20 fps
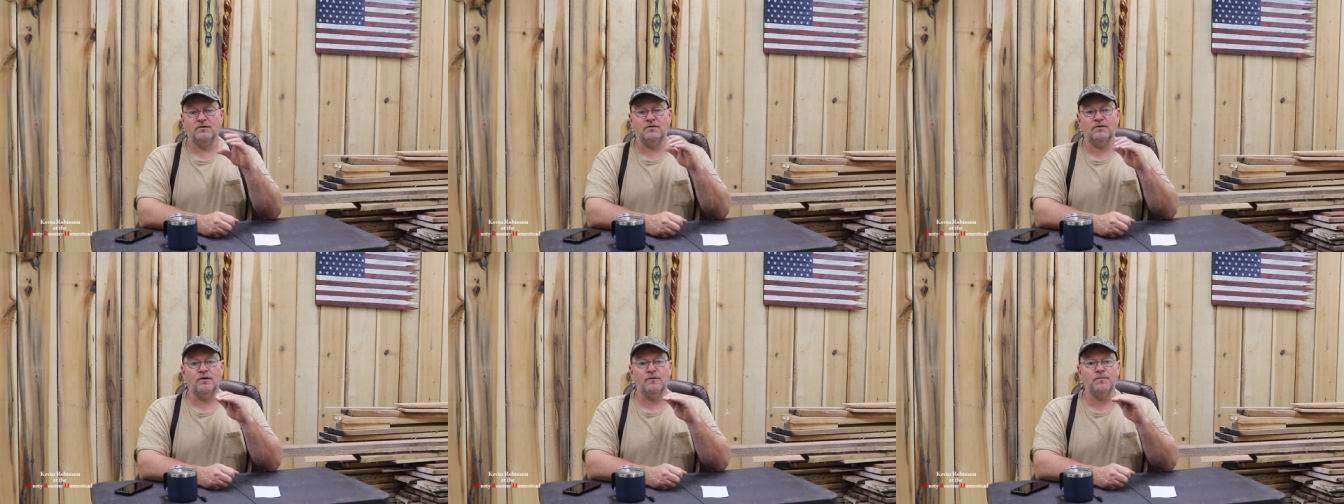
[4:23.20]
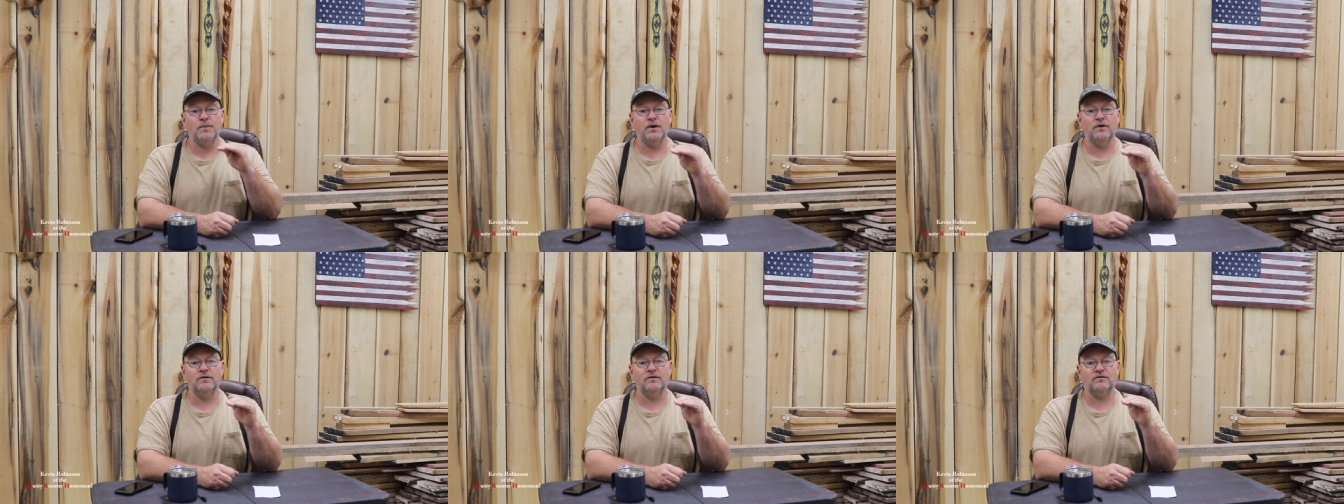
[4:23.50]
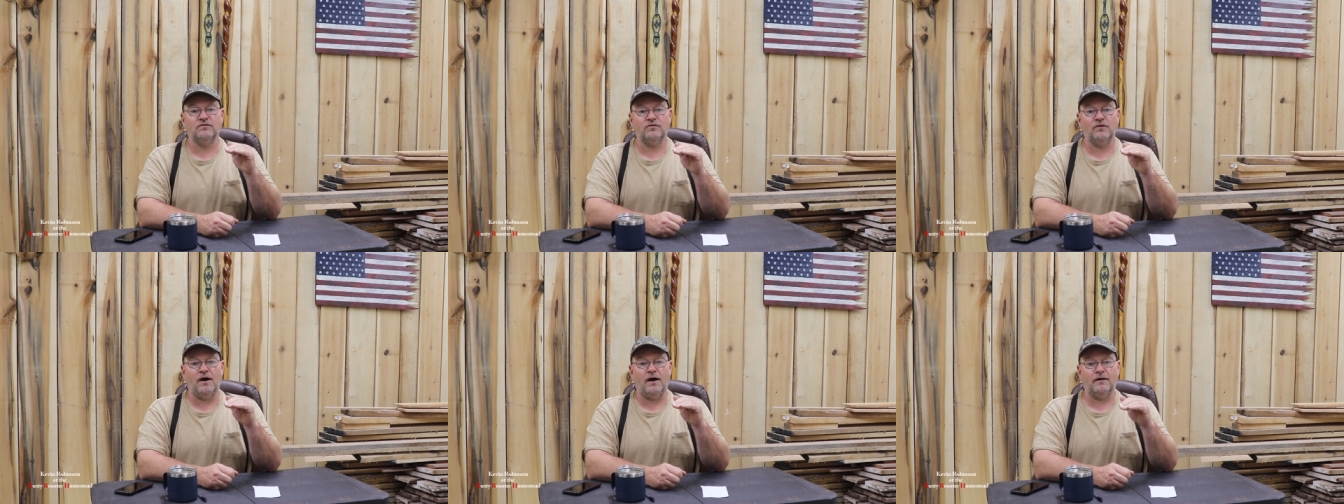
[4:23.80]

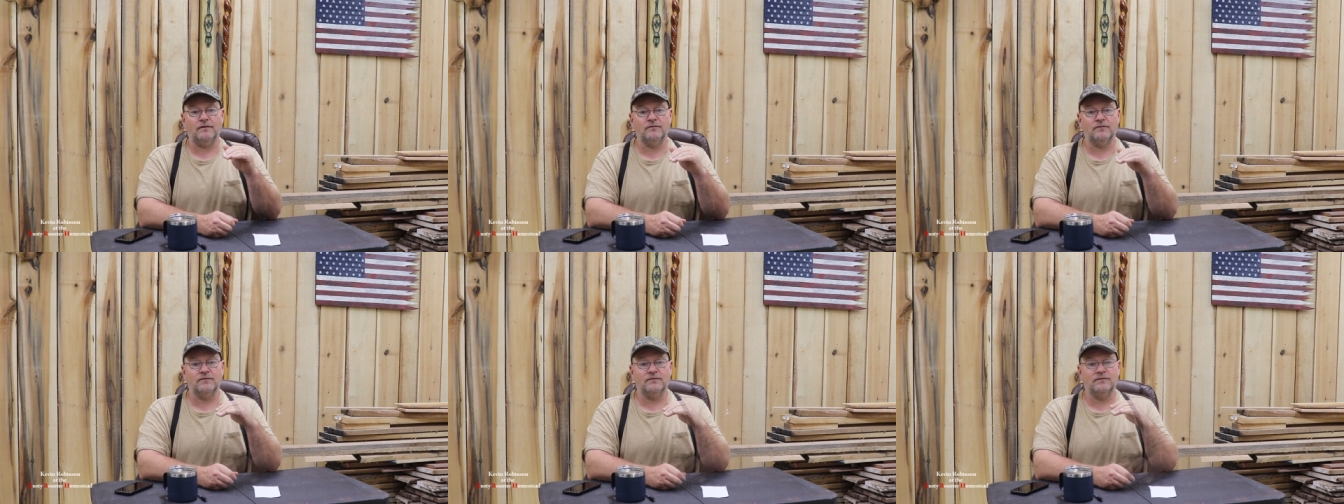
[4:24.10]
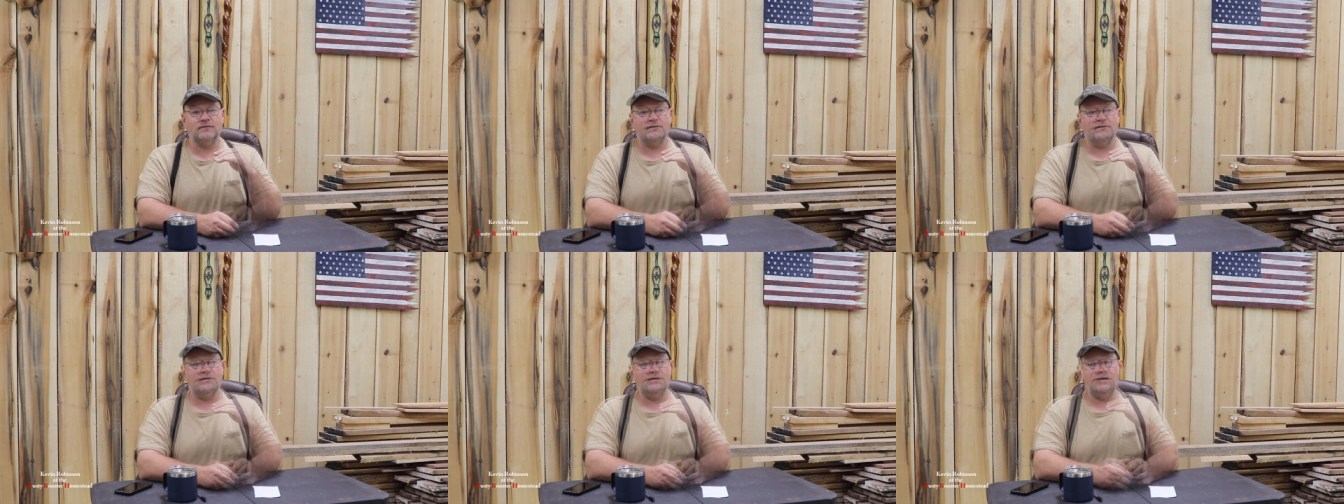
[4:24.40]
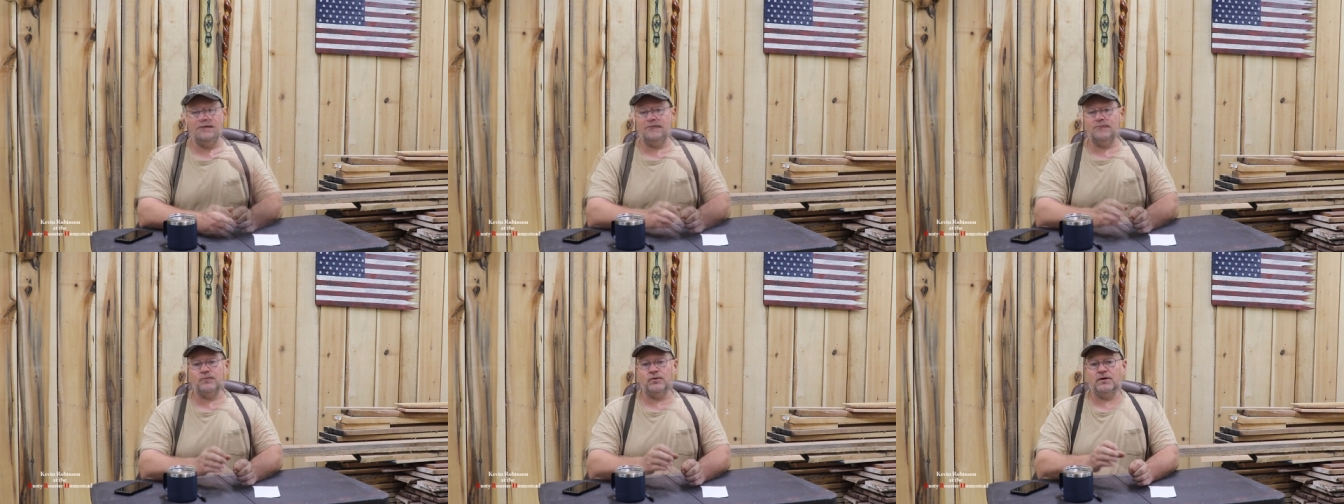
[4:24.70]
Kubota tractors.
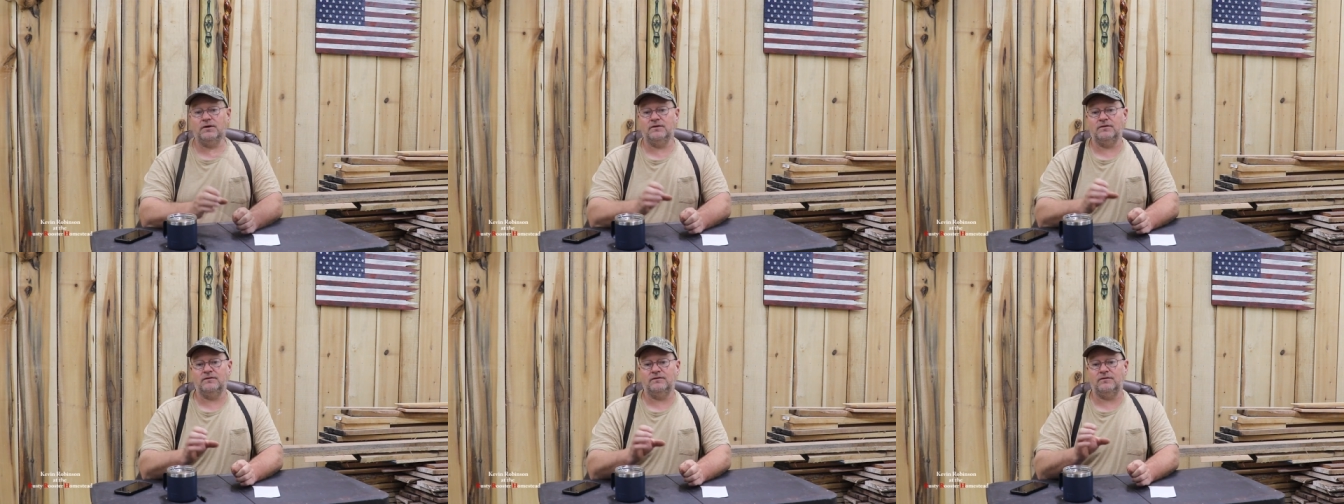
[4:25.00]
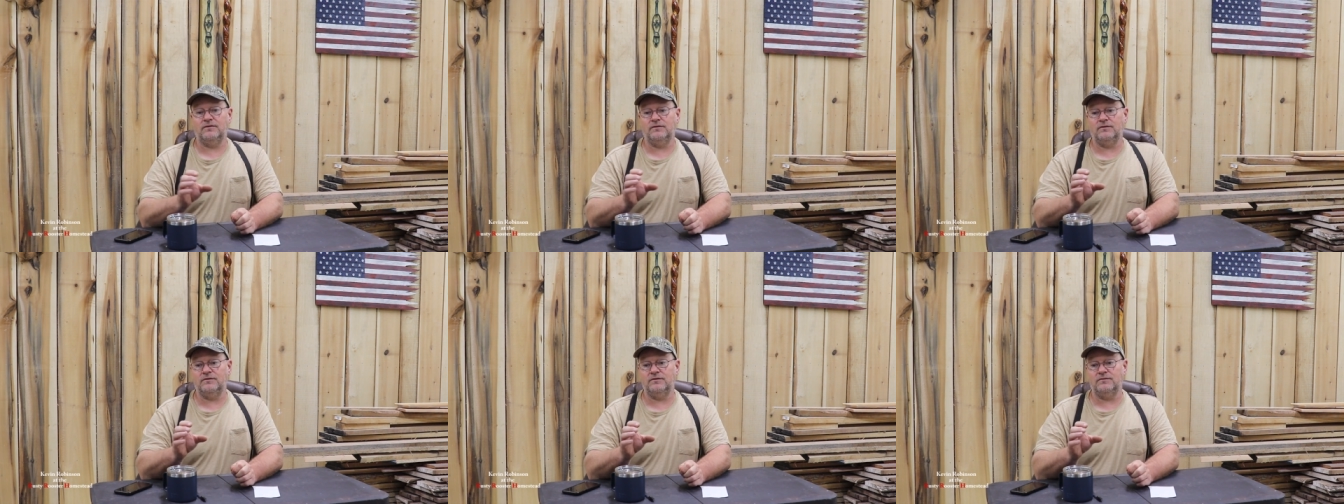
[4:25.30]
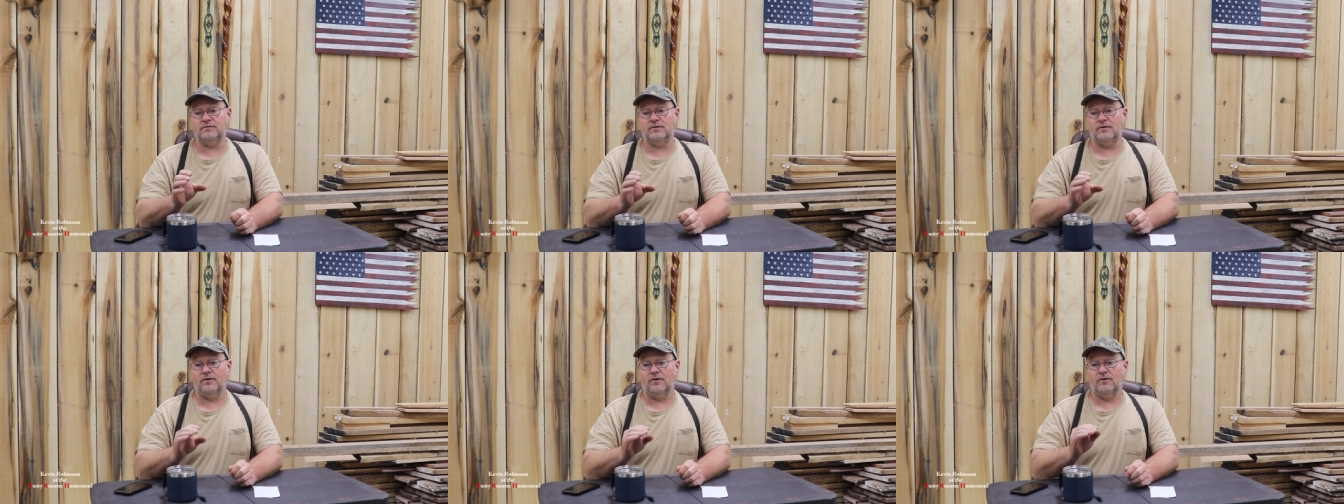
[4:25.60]
He's bringing to you